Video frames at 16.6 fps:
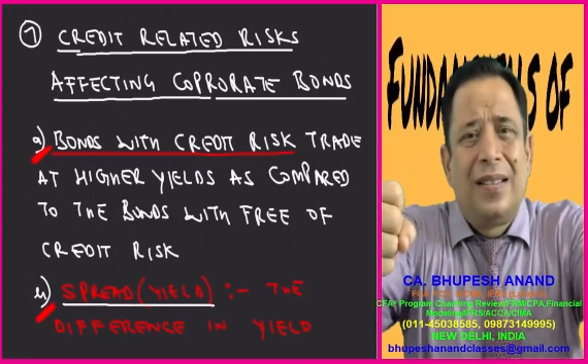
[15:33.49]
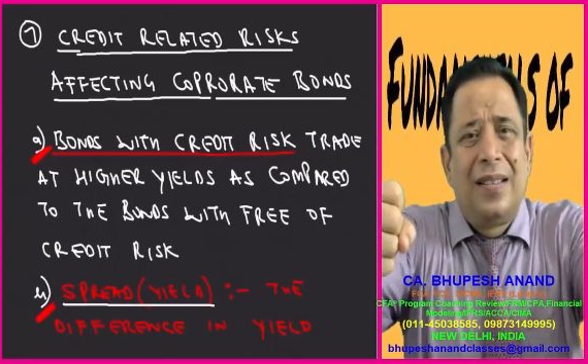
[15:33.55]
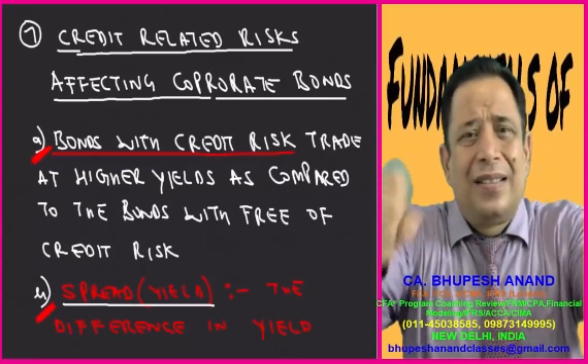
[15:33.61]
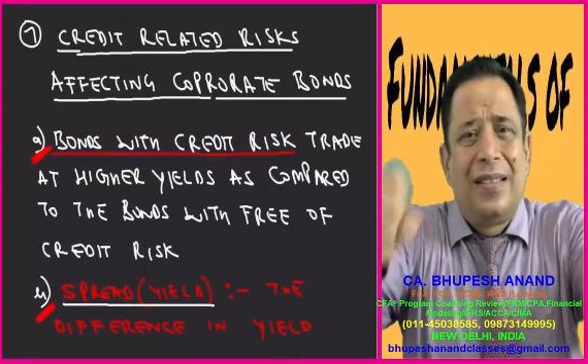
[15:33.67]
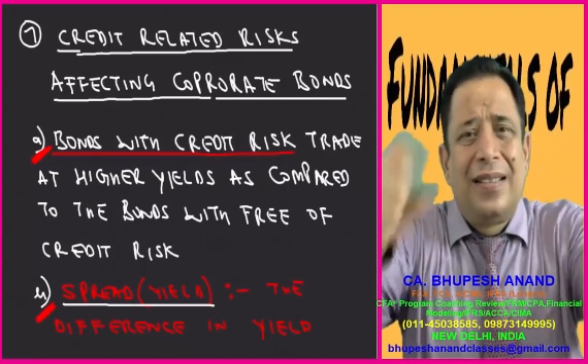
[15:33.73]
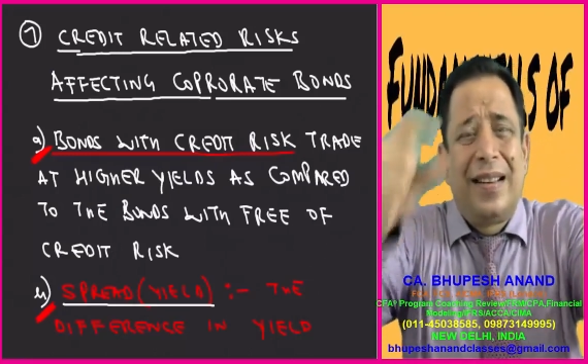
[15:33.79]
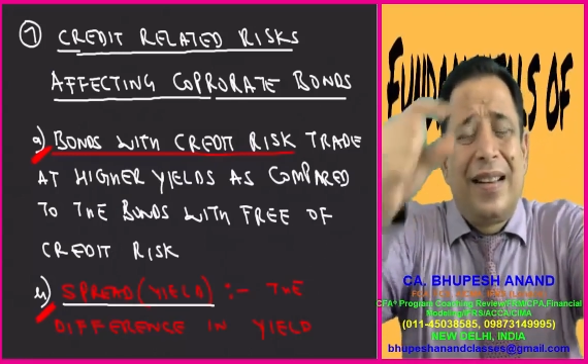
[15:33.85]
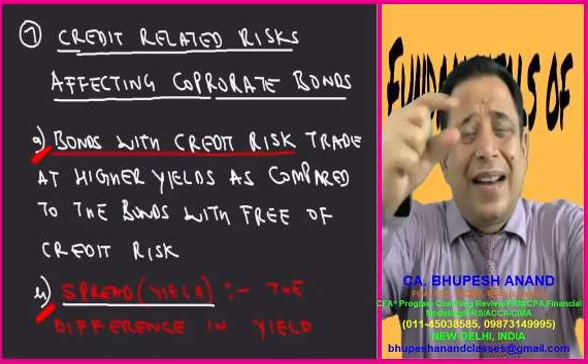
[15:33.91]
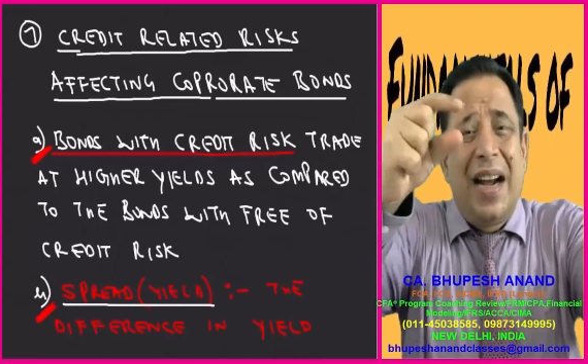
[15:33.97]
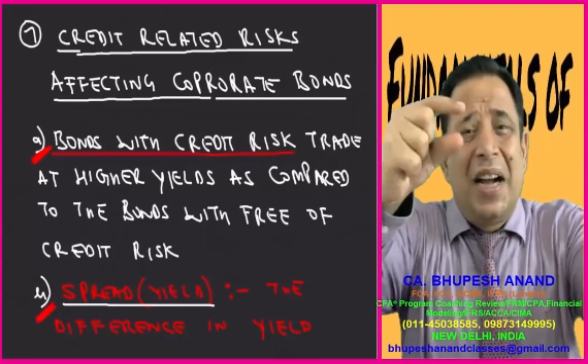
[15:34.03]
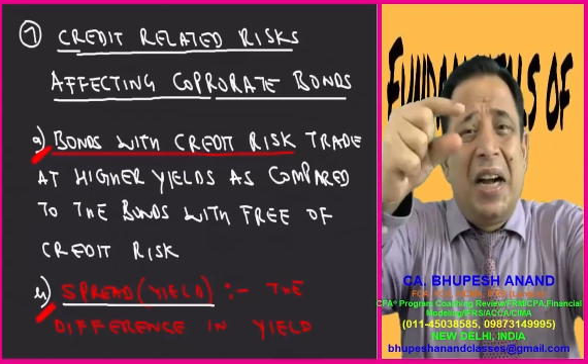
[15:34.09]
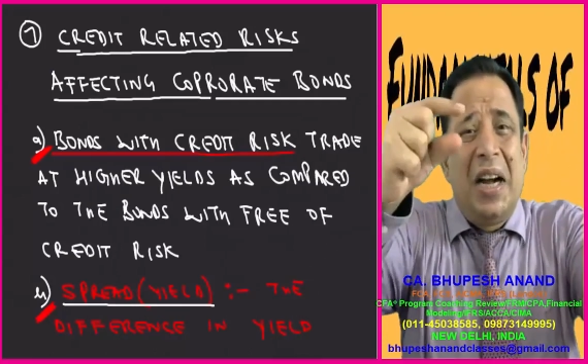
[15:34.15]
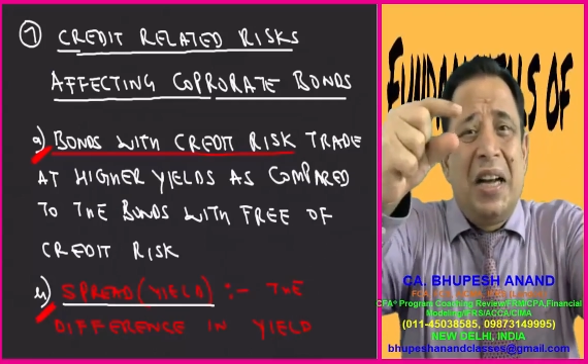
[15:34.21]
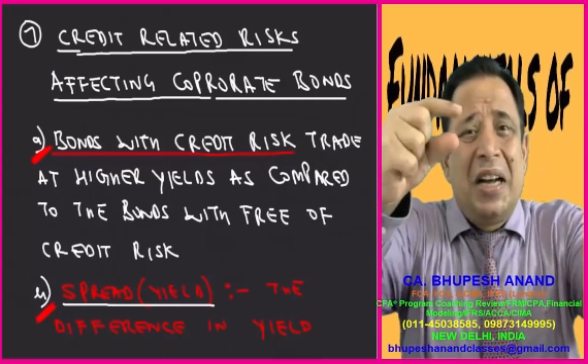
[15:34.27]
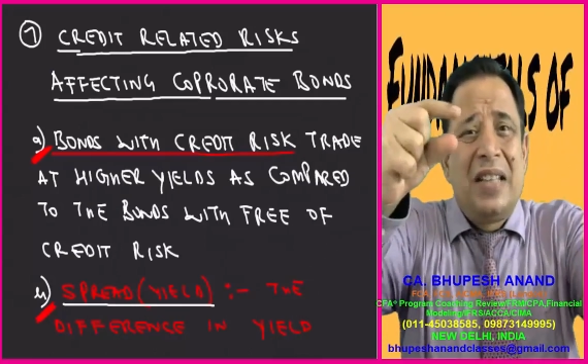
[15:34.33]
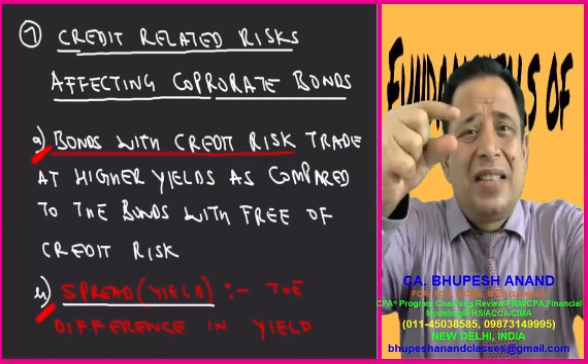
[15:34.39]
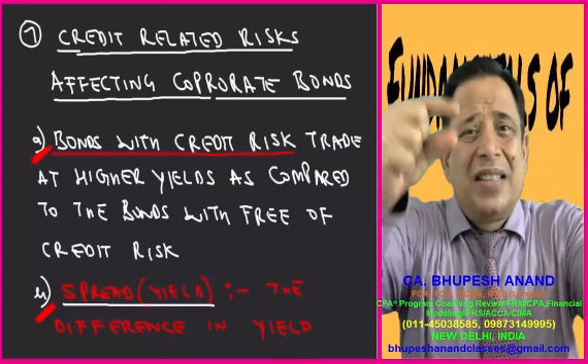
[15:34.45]
So credit
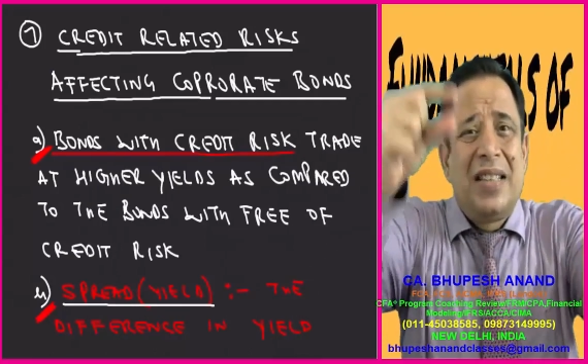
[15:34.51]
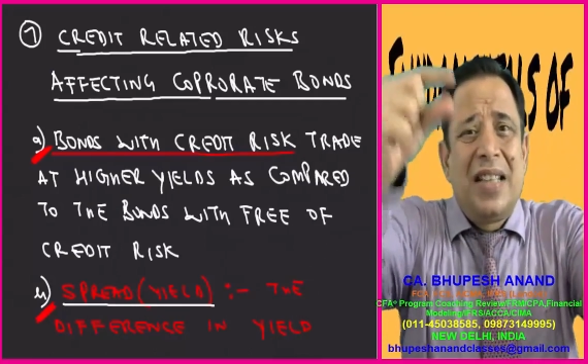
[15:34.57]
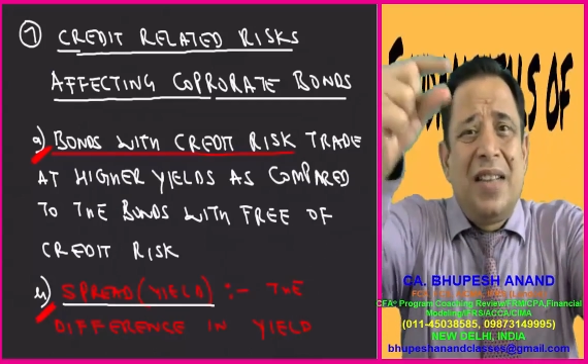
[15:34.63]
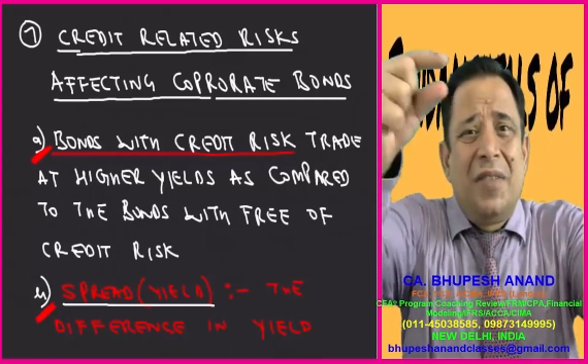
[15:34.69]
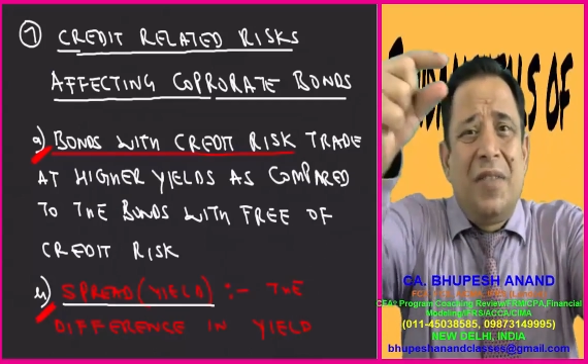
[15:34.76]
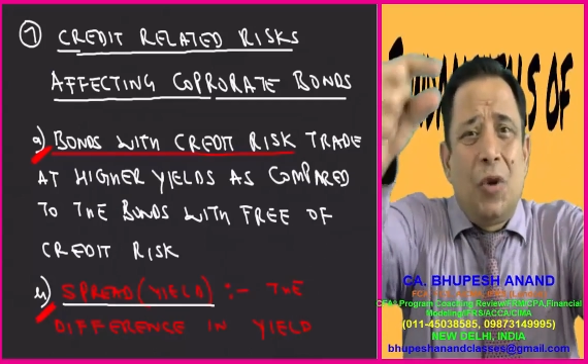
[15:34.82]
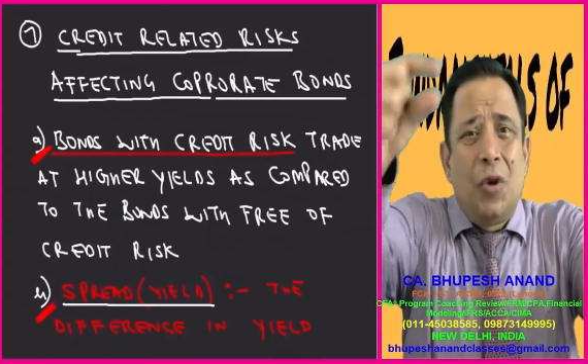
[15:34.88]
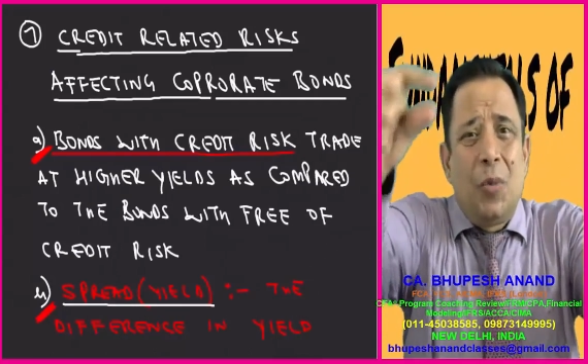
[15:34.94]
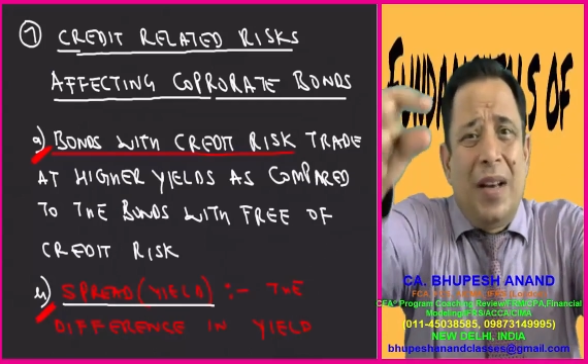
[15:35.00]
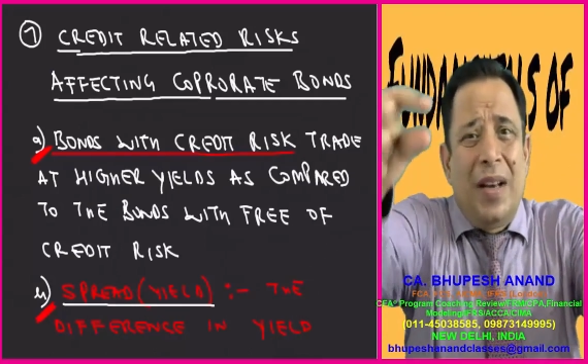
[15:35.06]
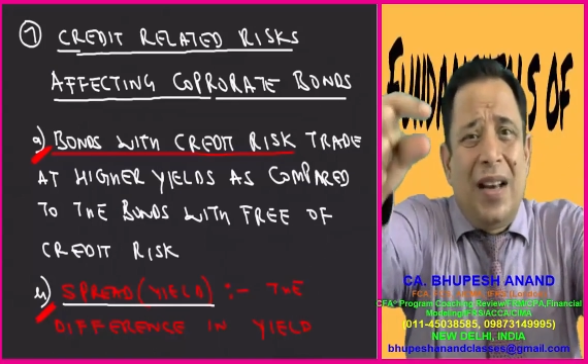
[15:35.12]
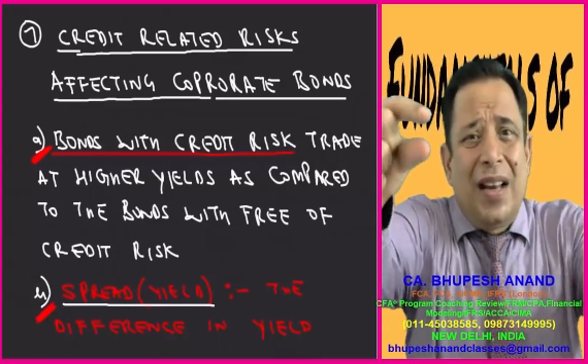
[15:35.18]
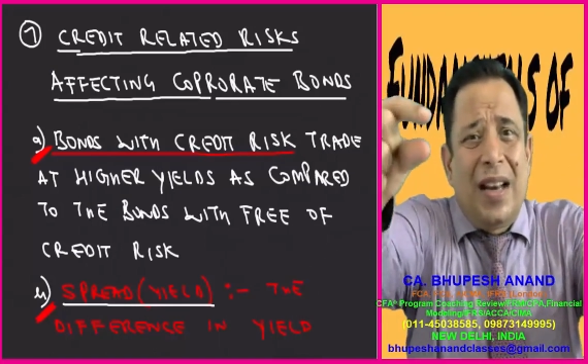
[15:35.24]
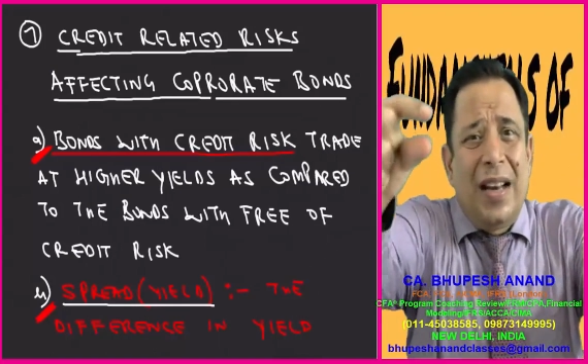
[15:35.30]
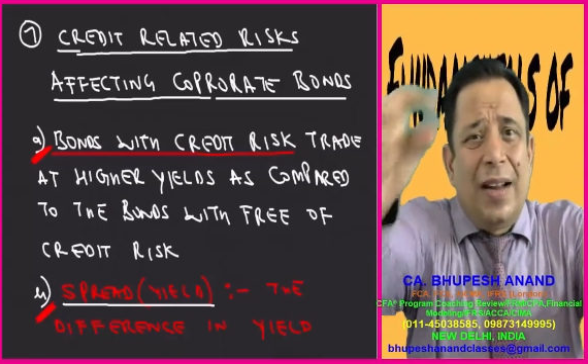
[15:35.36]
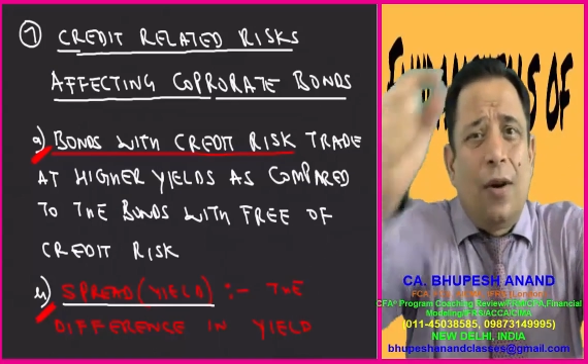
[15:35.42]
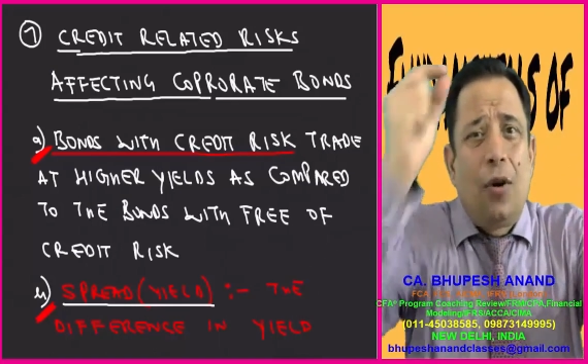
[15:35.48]
risk is given to me
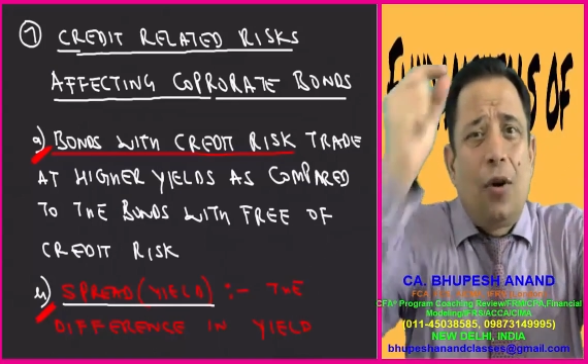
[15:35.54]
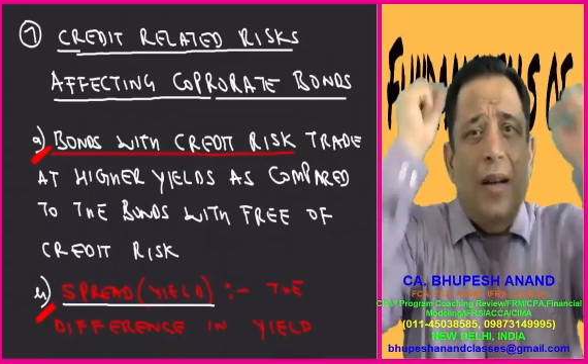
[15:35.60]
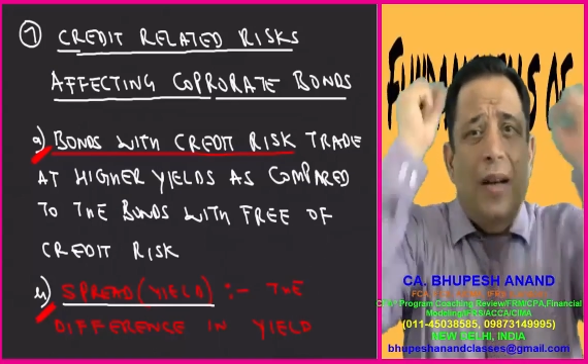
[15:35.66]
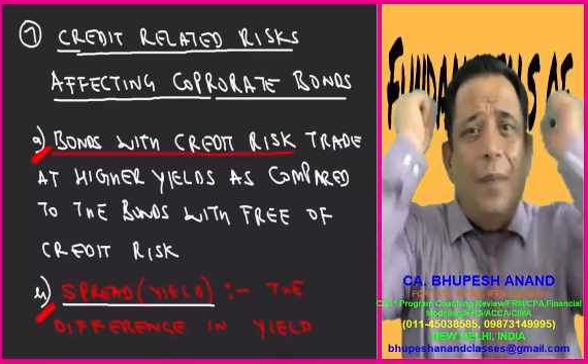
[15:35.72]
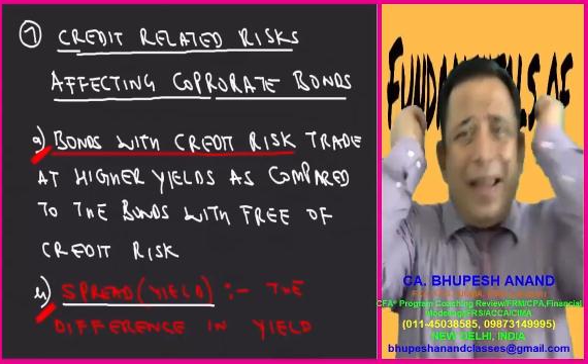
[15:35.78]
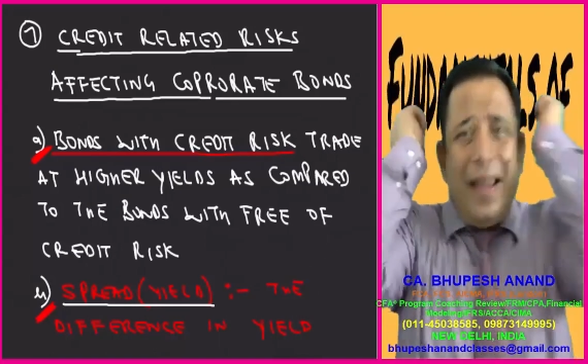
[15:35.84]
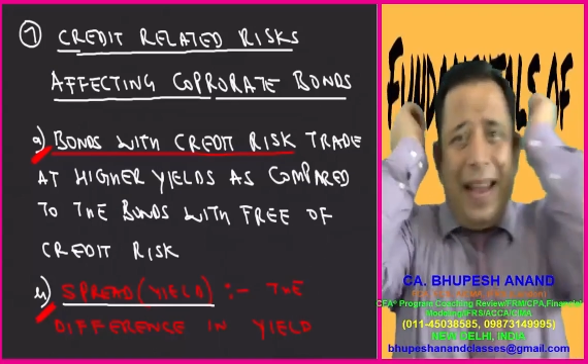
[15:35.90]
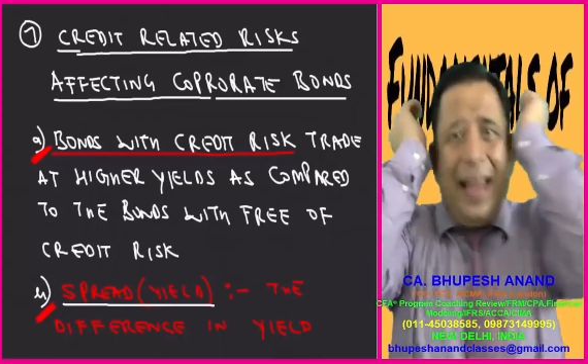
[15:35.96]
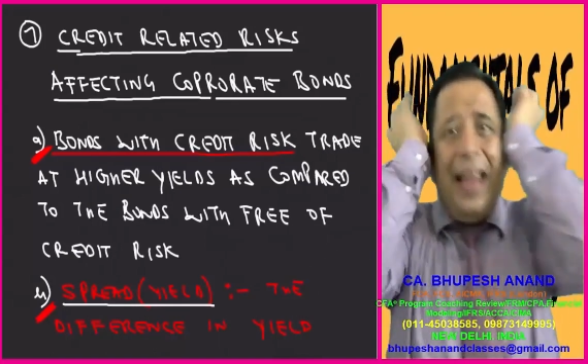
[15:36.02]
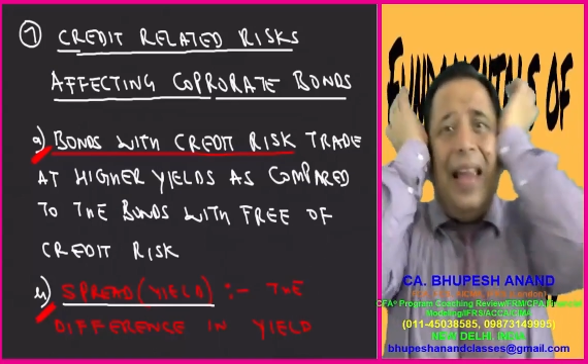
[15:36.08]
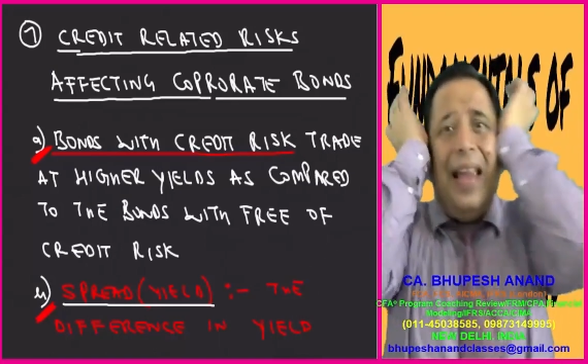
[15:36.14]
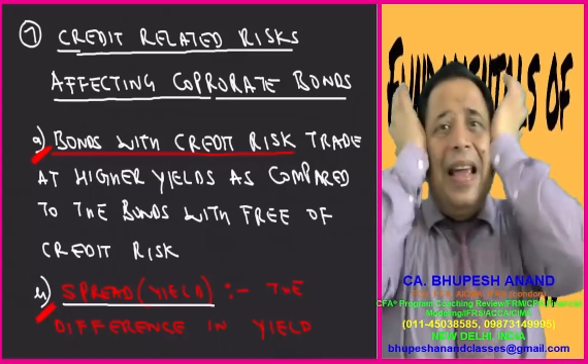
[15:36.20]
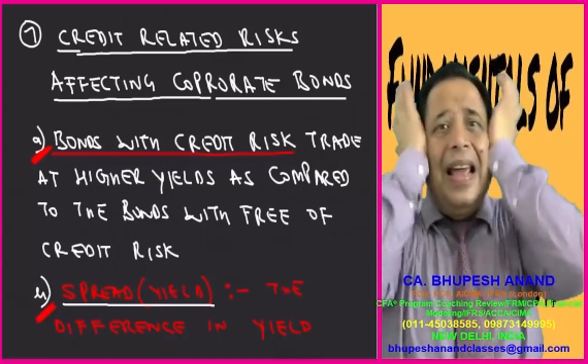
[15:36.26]
learning outcome A.